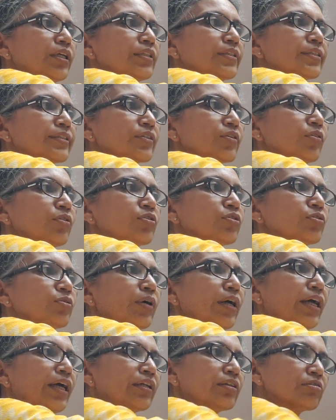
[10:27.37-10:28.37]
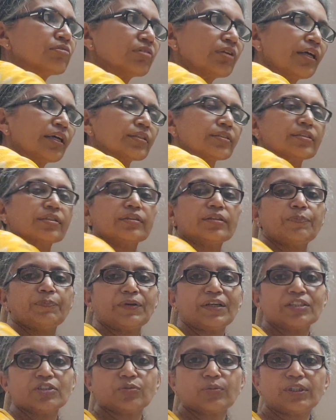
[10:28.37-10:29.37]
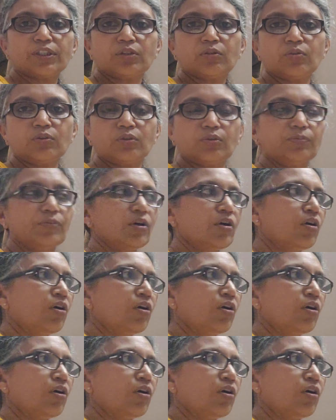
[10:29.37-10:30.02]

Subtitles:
it is going to attract the plus 1 coulomb,